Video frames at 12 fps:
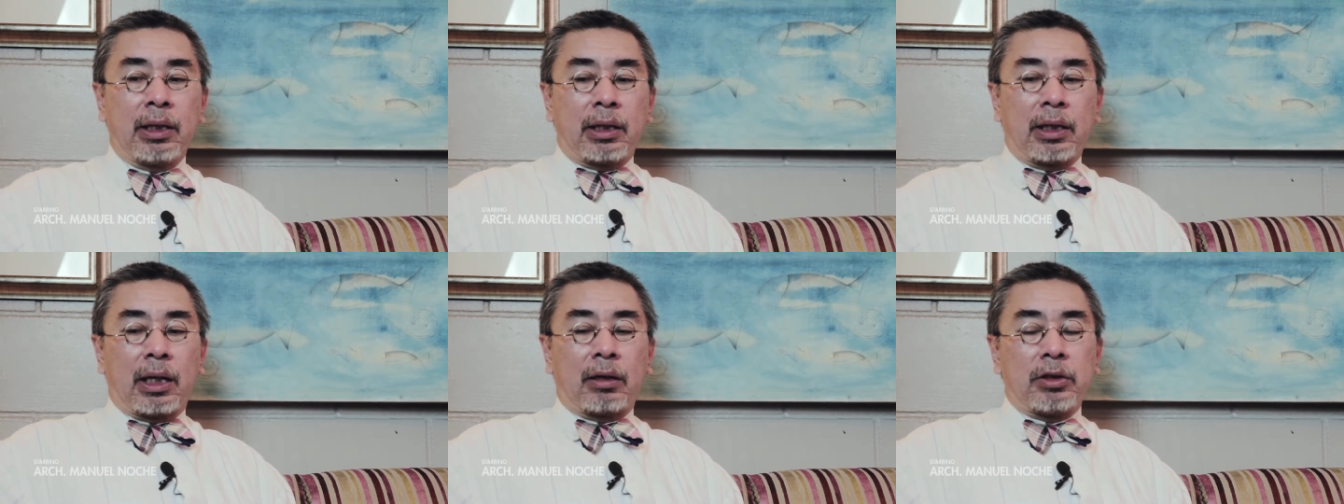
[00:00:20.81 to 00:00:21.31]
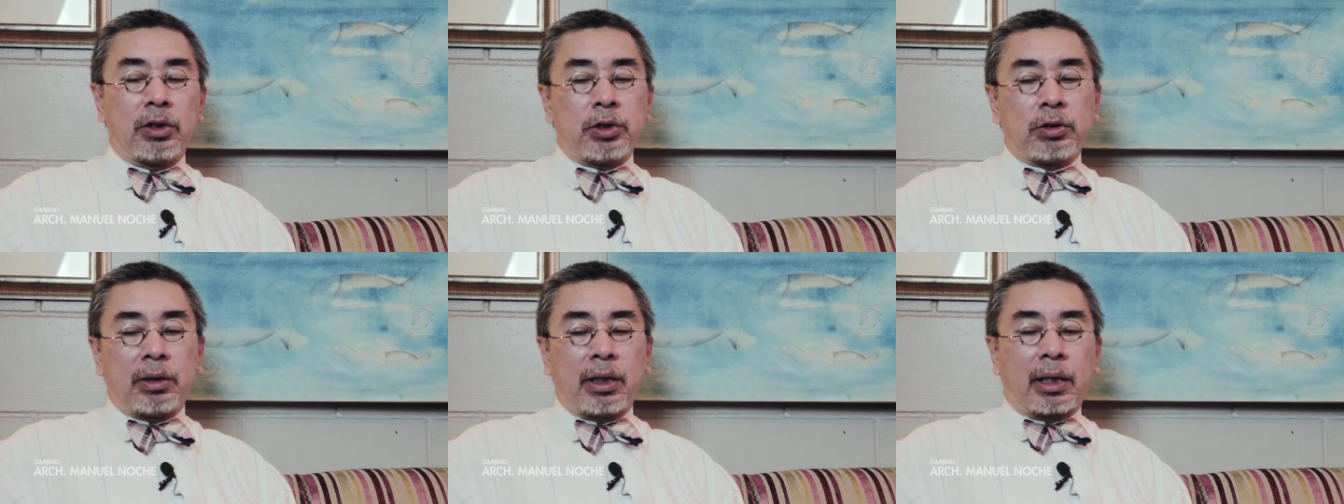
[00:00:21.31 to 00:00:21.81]
Now,
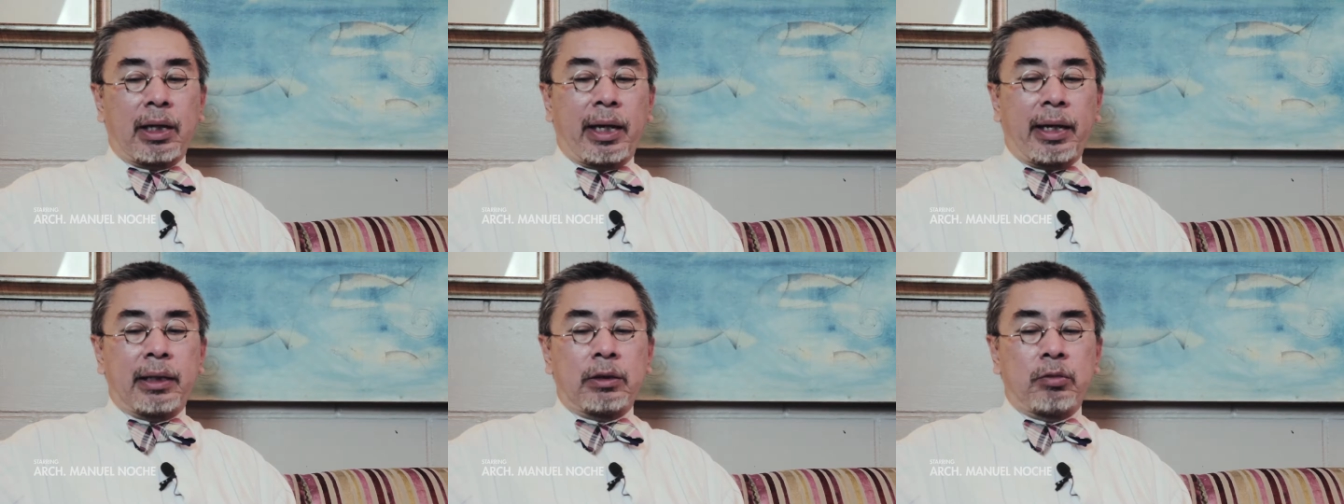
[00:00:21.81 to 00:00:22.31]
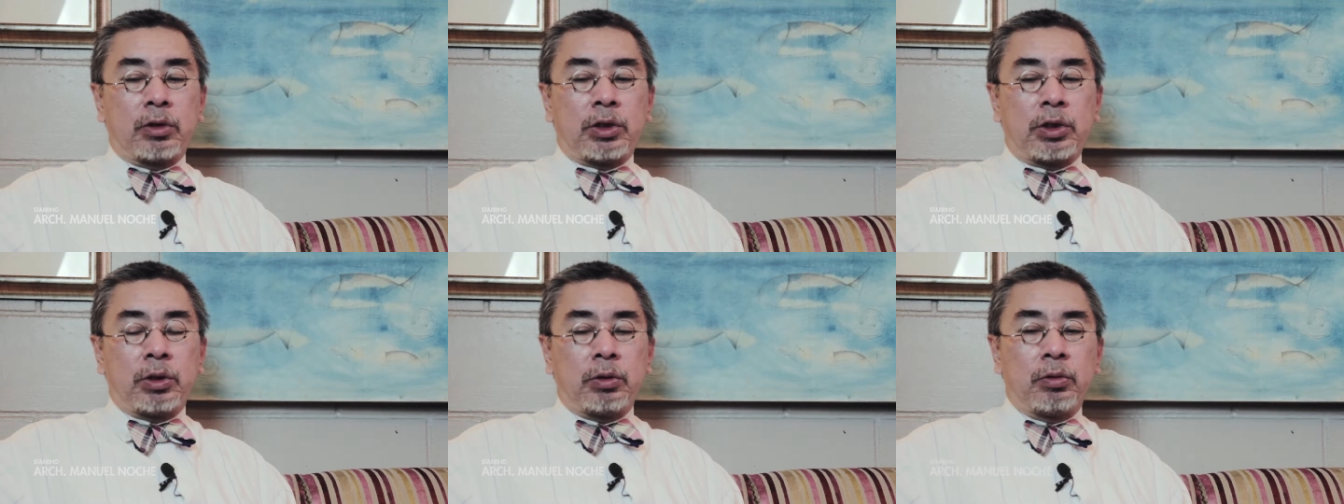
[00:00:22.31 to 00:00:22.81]
usually a client would
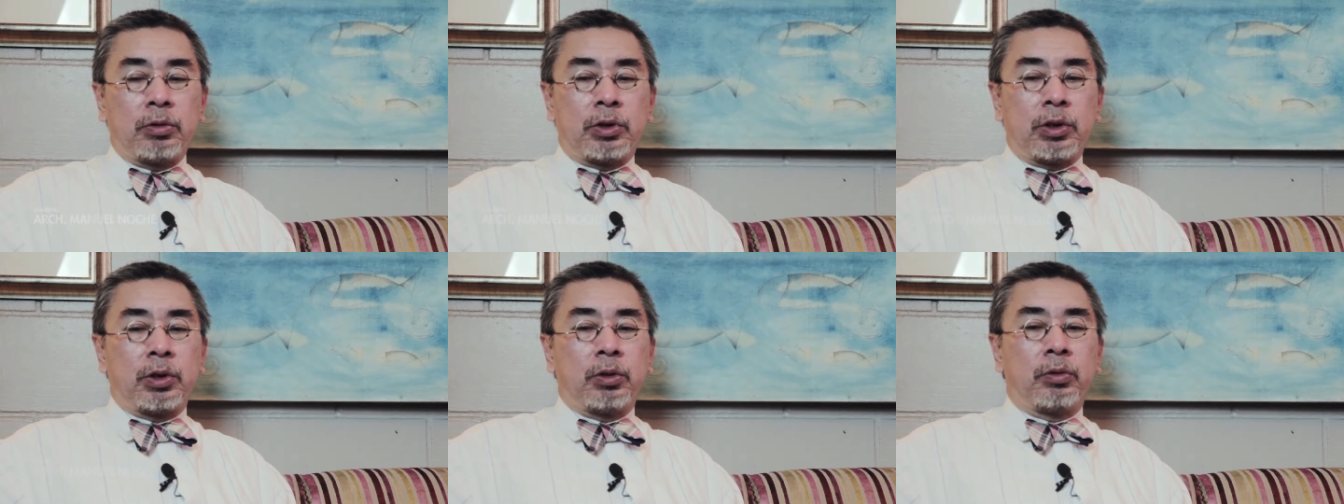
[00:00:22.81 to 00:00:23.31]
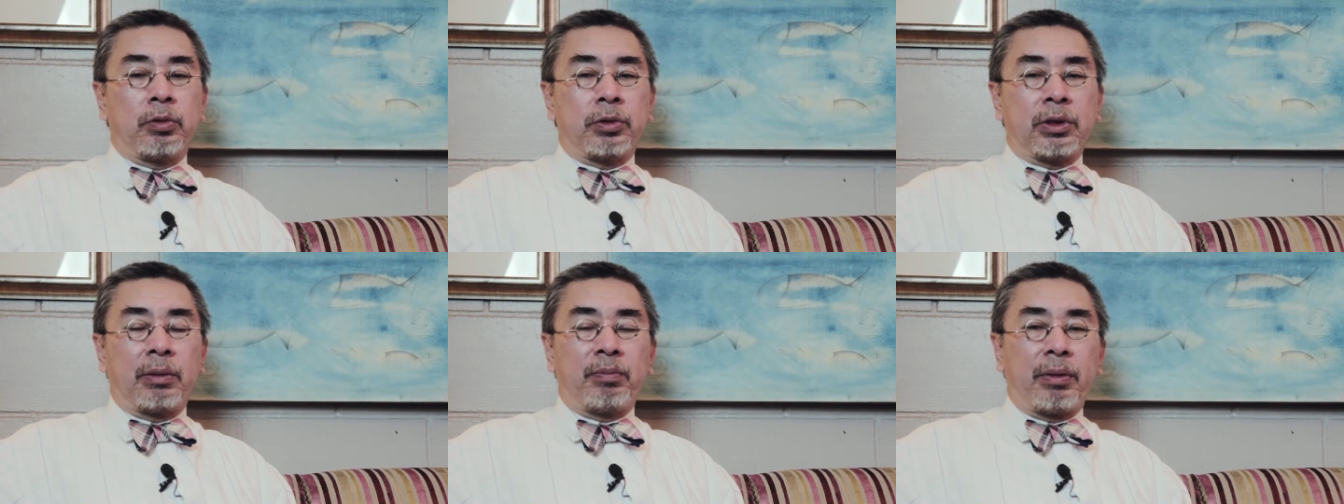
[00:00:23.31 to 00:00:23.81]
choose you
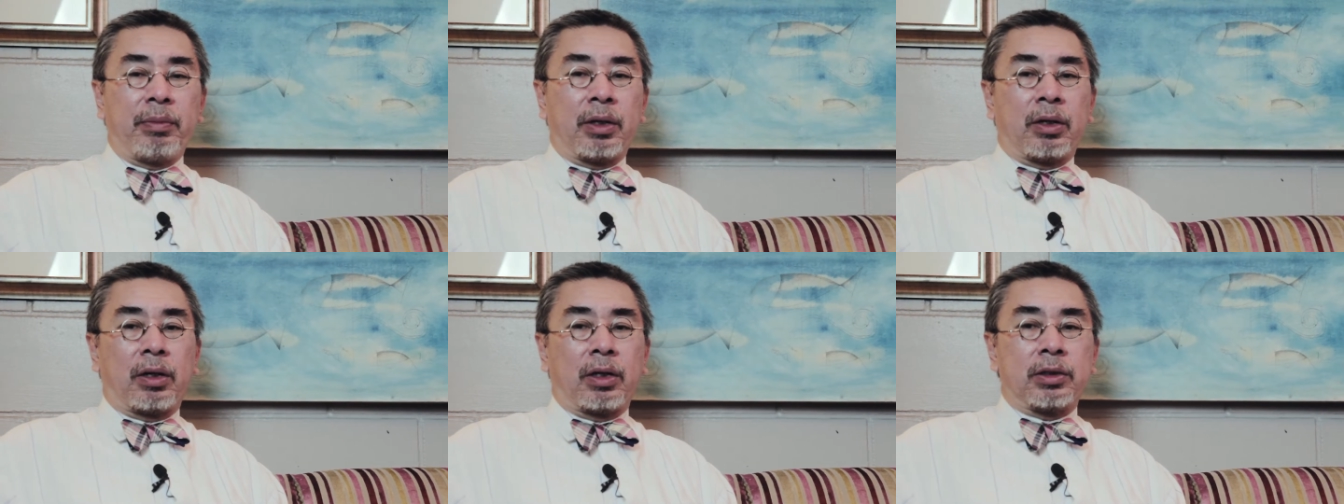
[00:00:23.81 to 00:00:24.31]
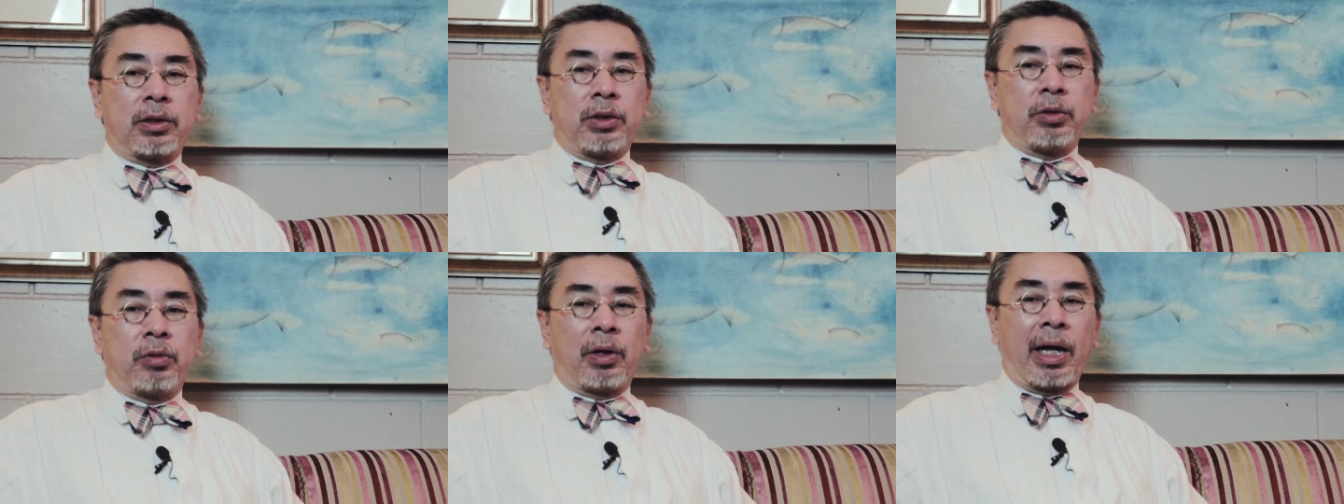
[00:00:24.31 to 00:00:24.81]
simply because
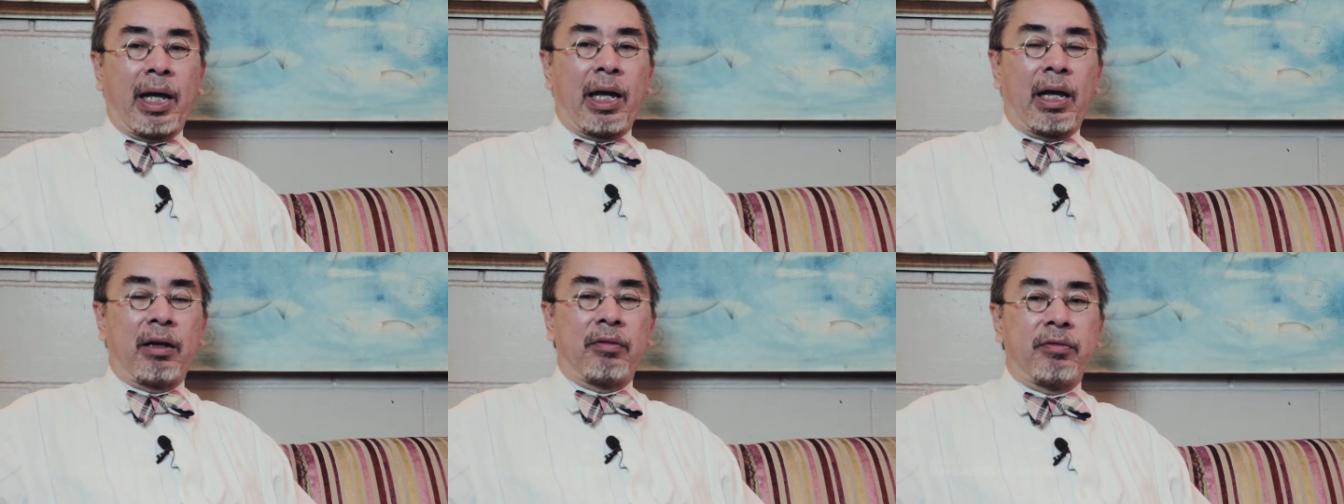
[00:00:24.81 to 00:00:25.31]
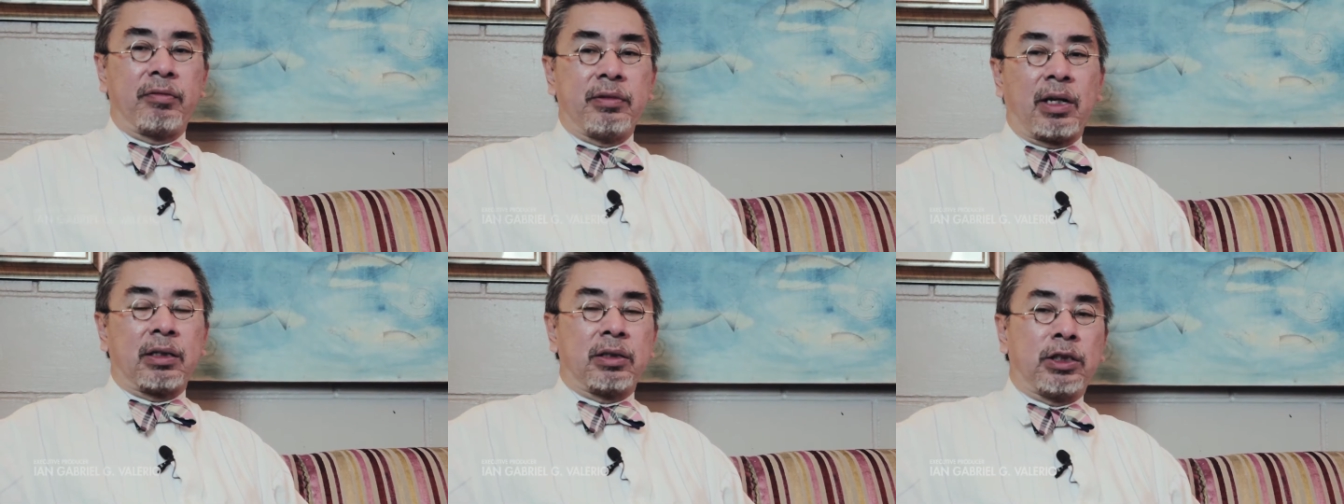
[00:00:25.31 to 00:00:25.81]
you have
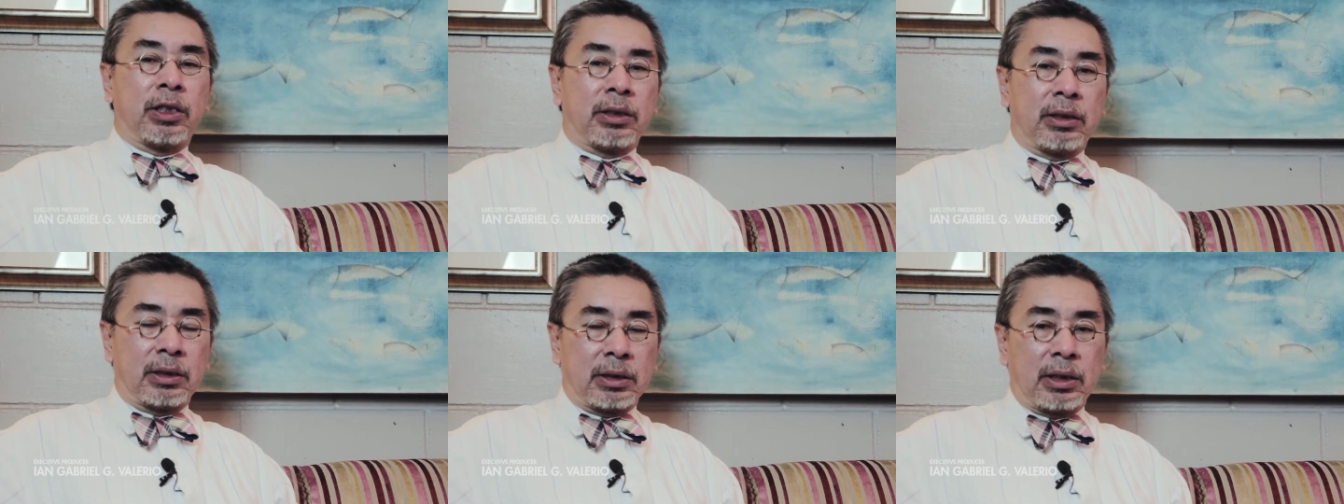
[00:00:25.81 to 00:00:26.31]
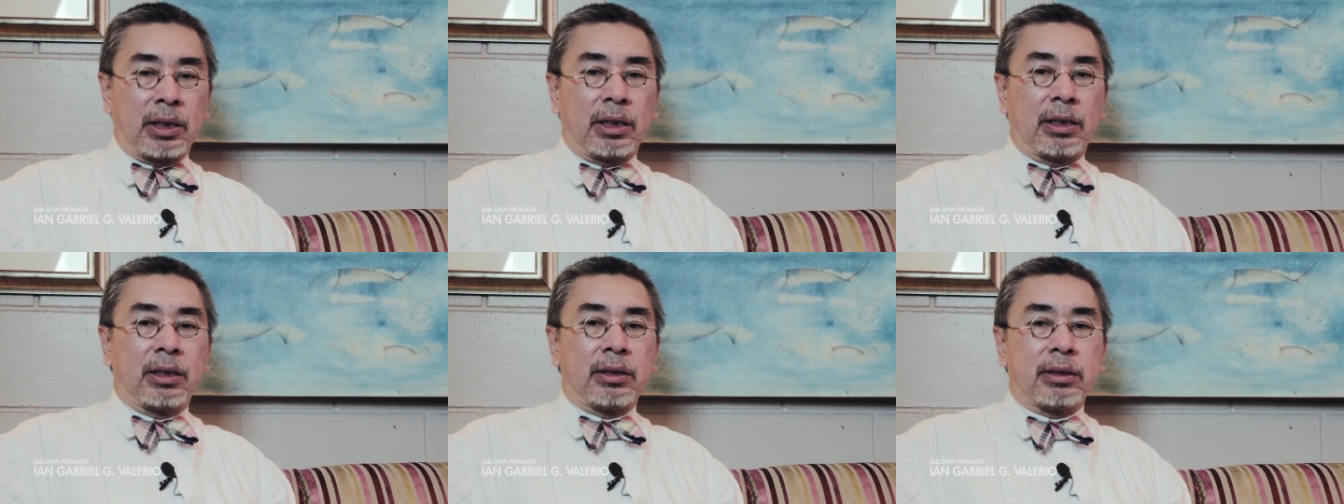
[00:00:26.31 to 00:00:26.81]
not just the
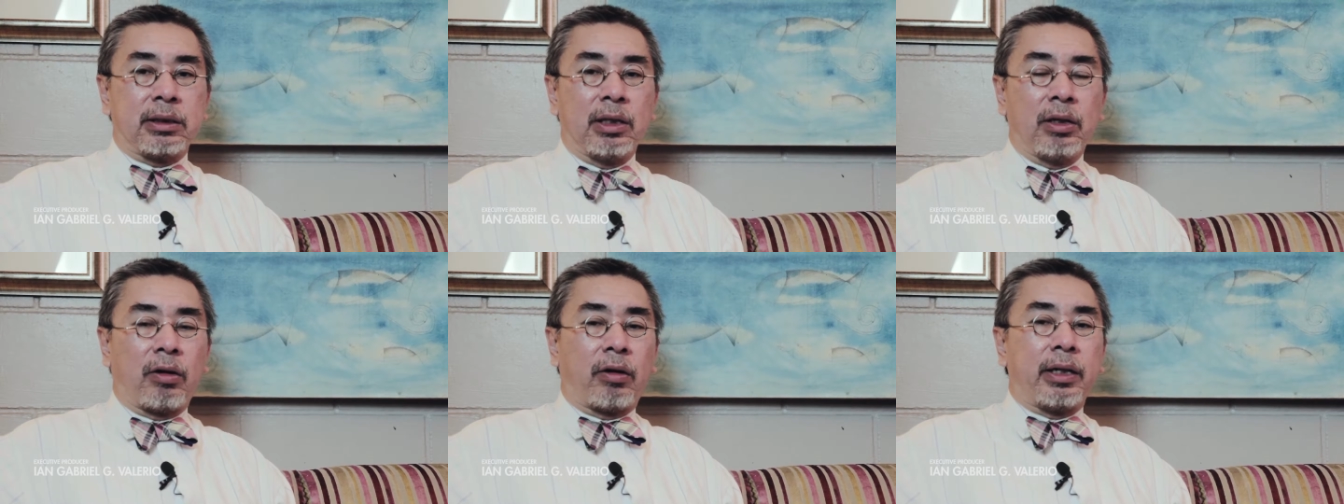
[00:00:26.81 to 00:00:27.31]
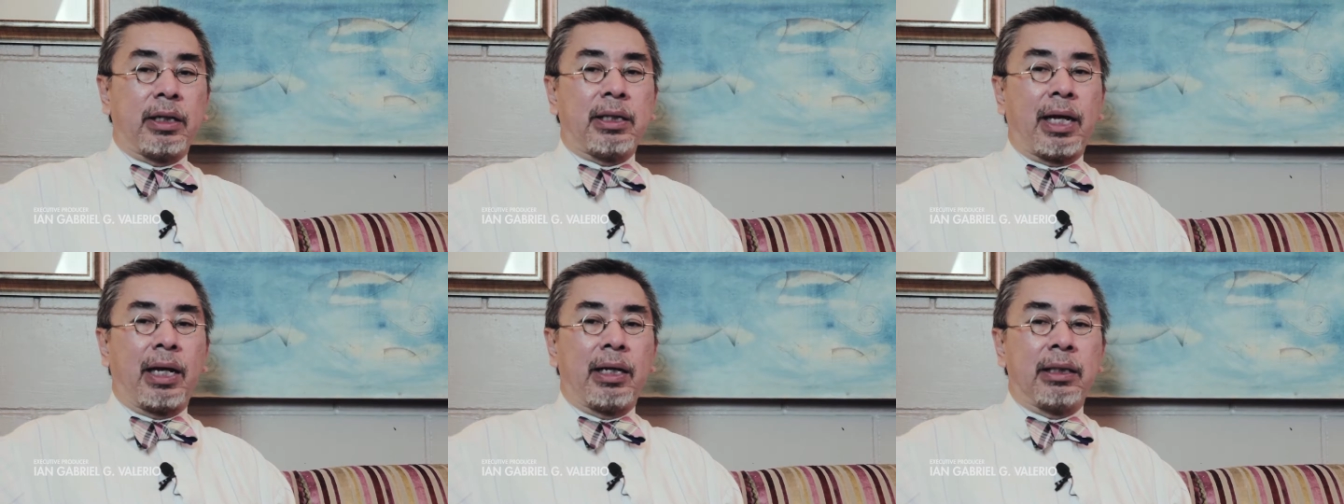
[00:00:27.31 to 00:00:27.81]
skills or the
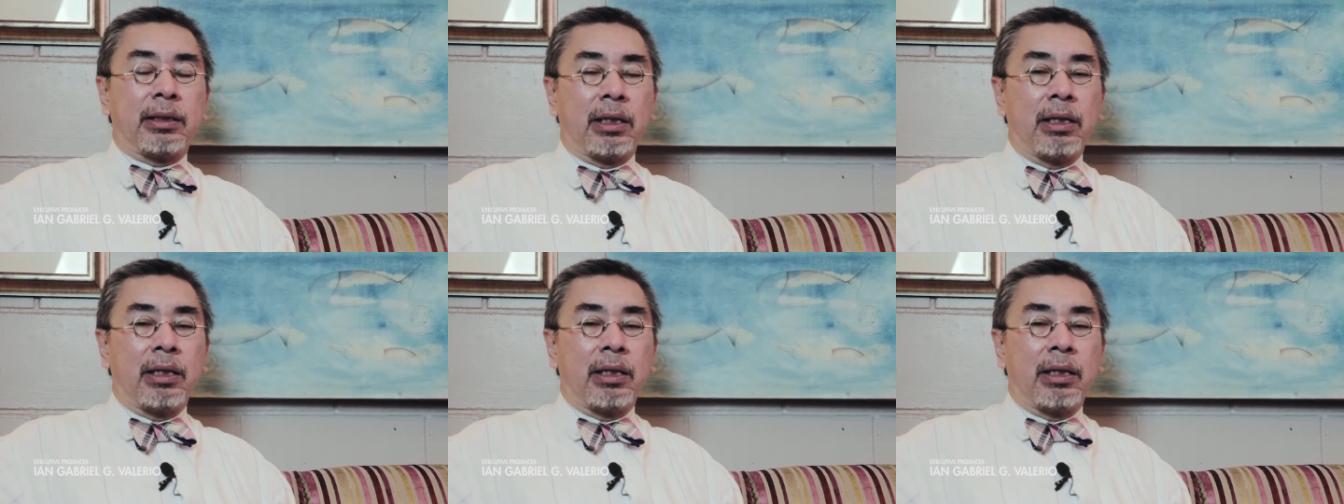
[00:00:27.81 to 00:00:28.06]
talent,